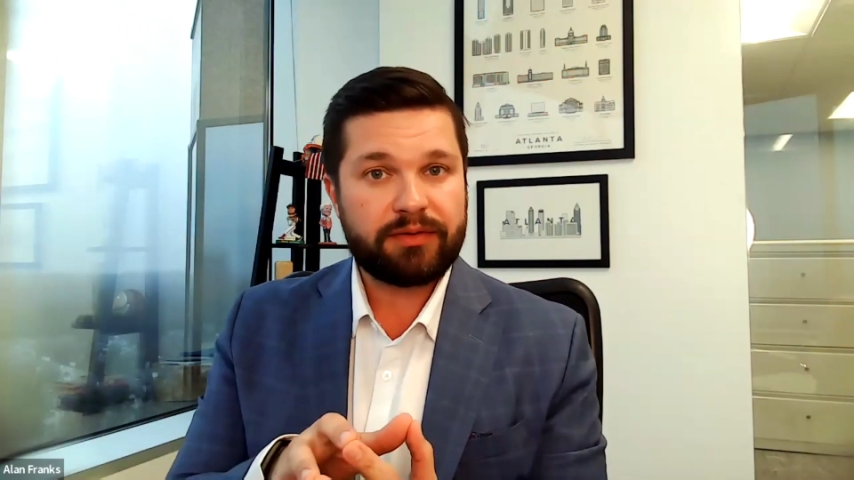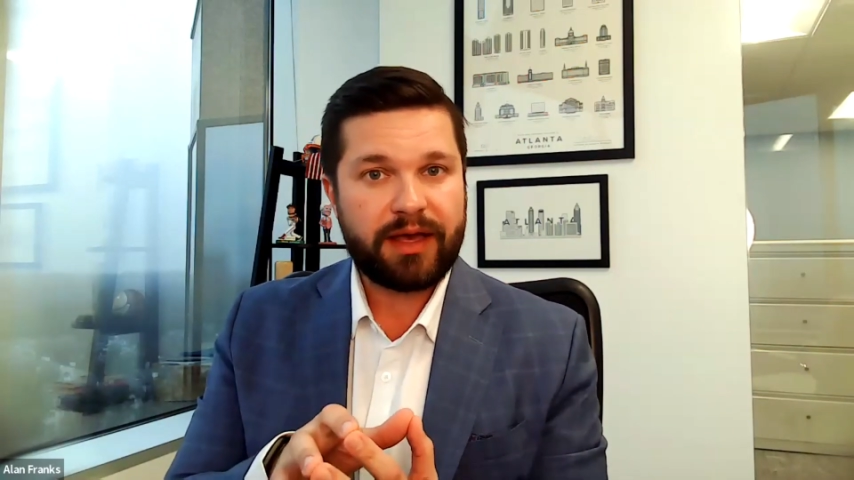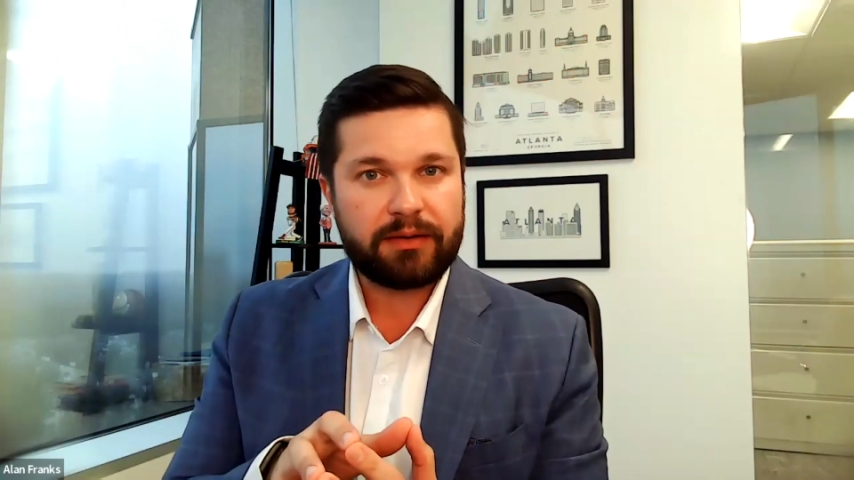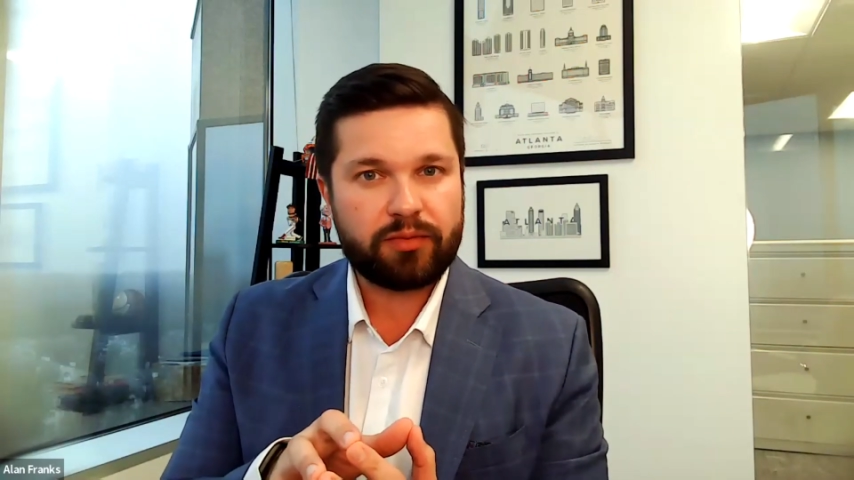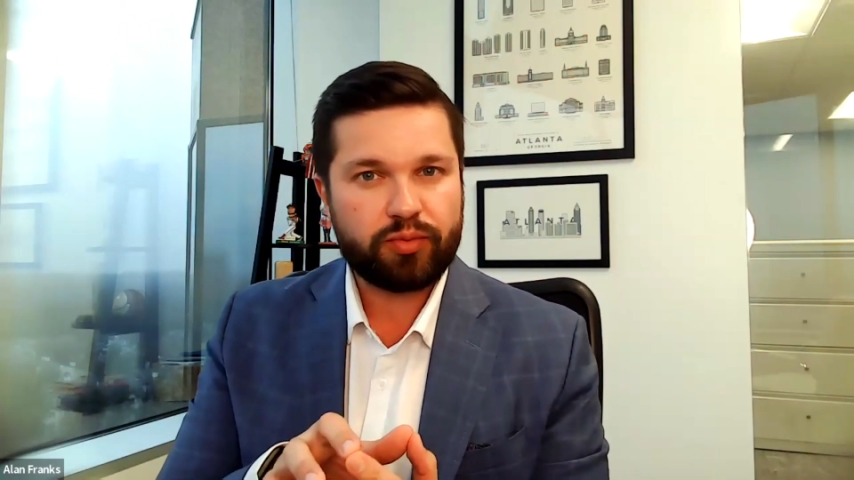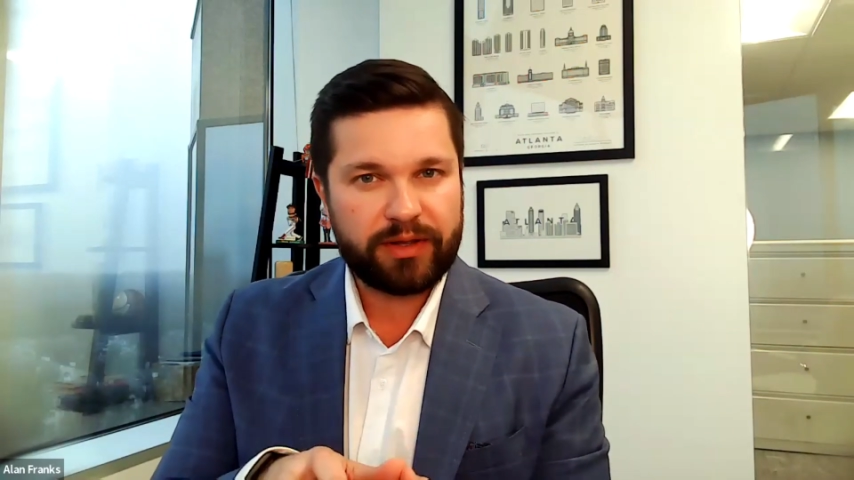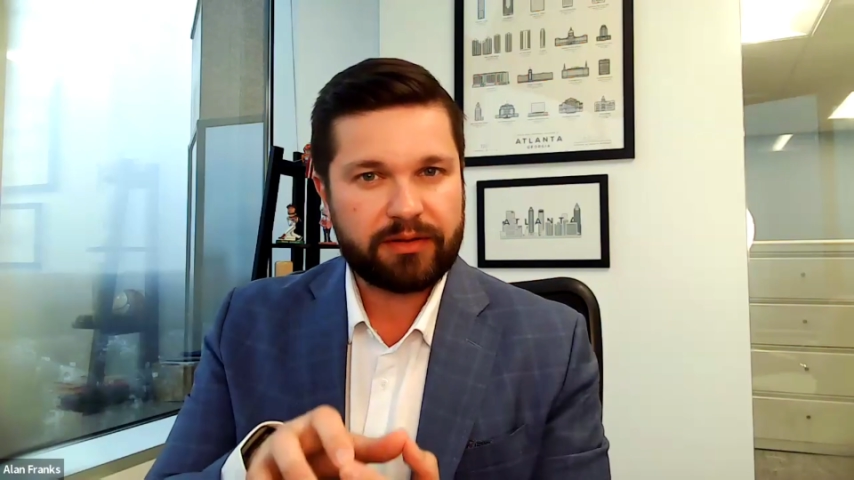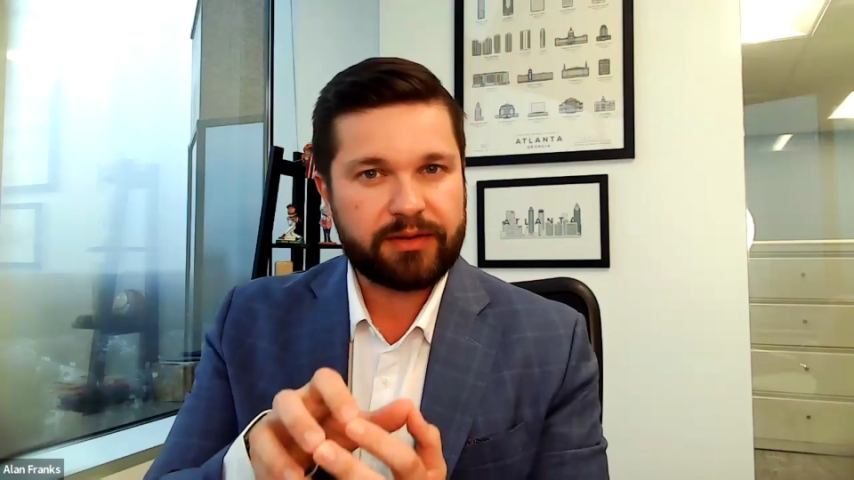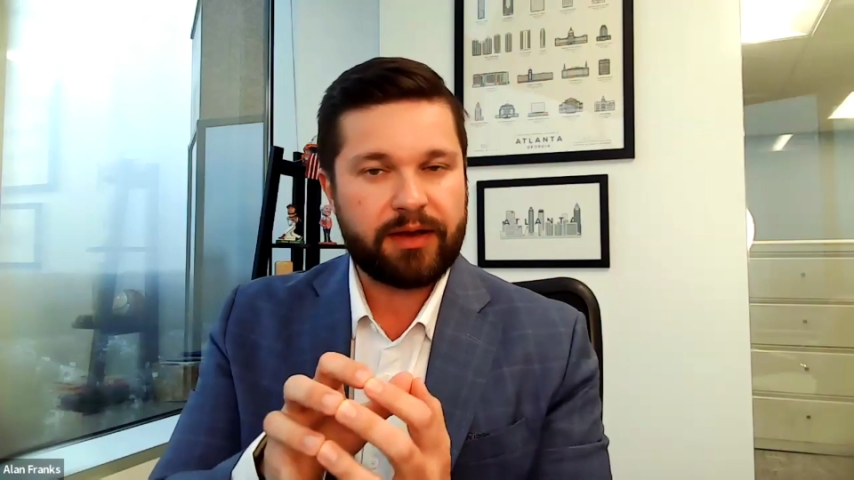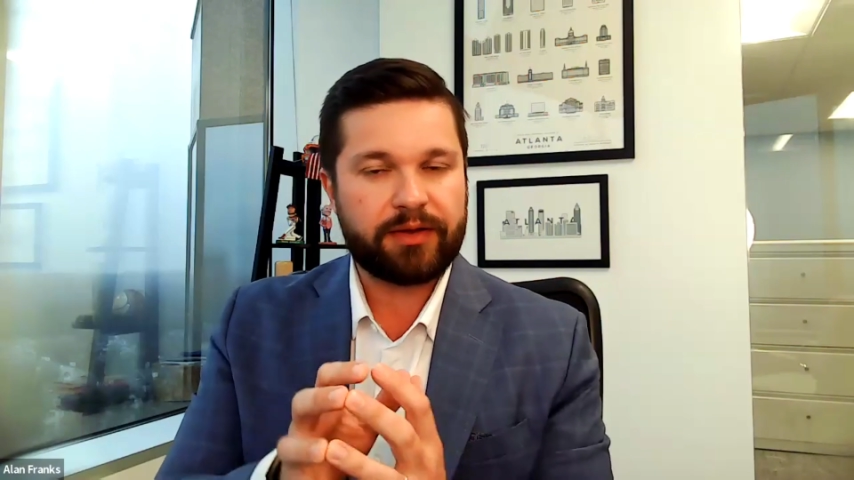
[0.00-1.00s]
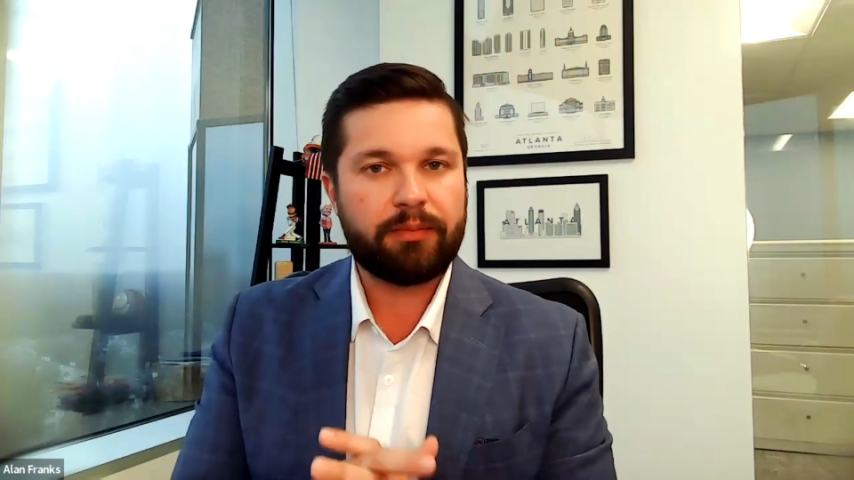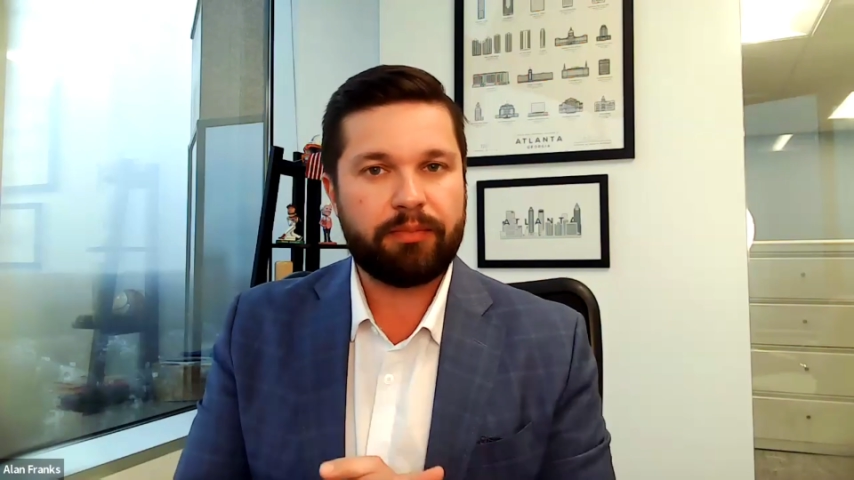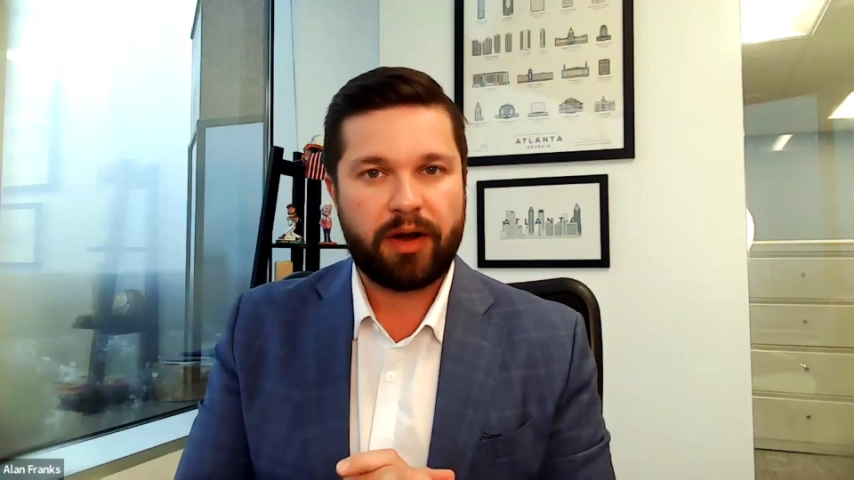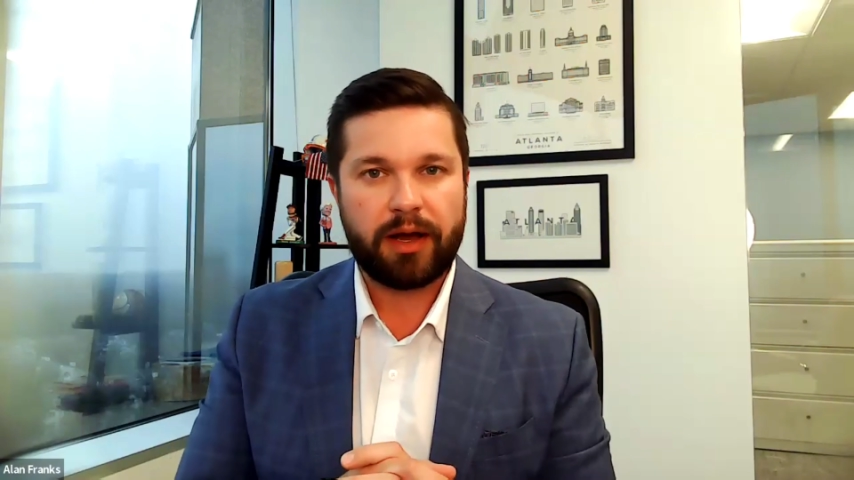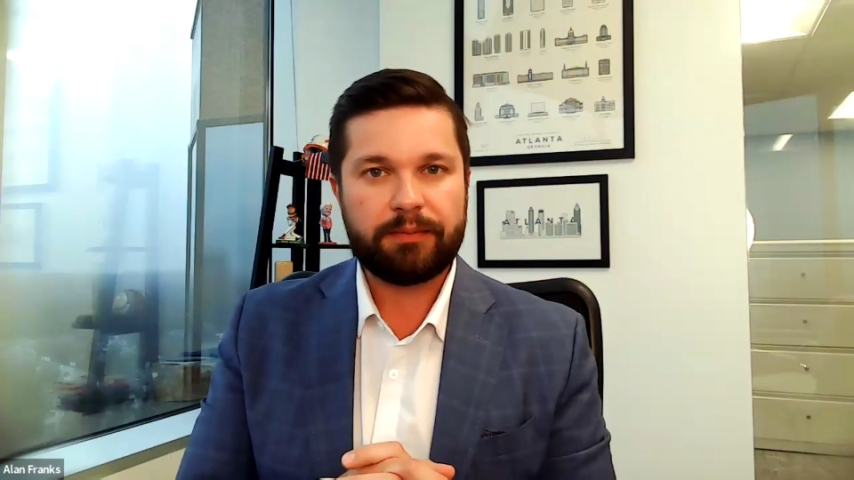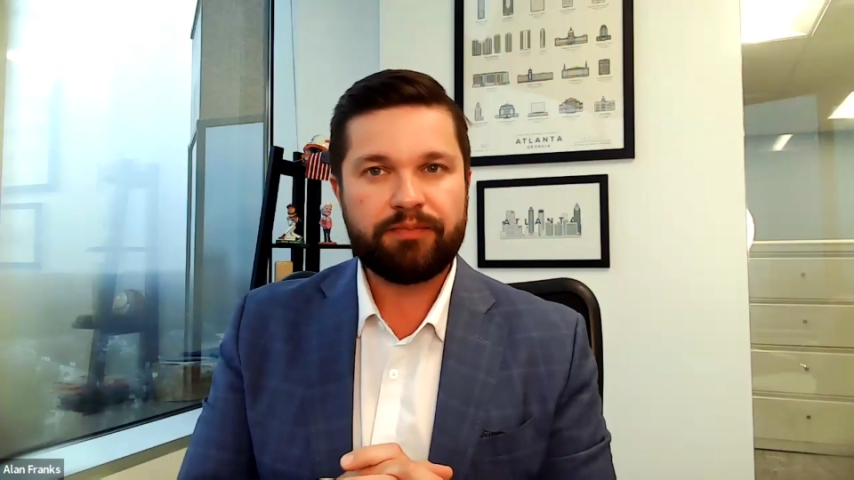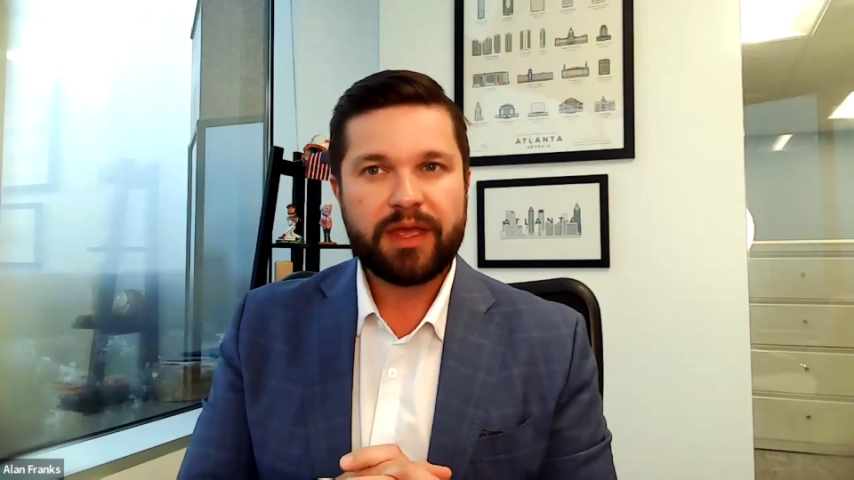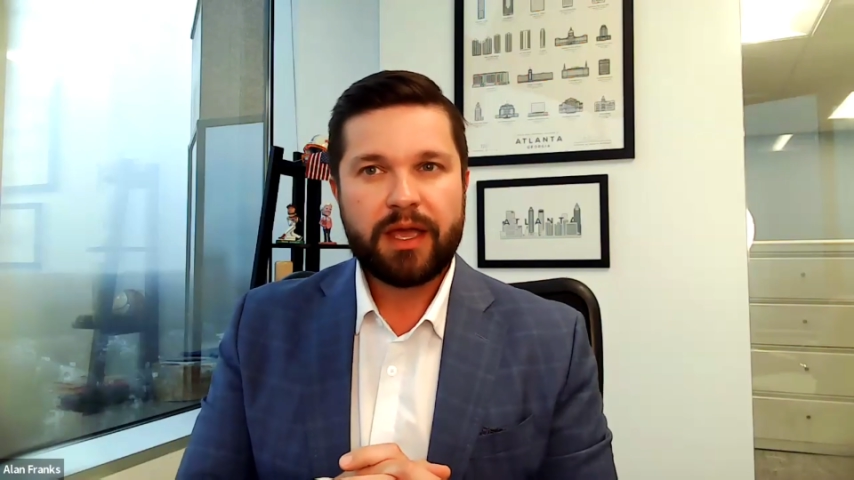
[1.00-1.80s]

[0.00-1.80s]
that rent's gone up on,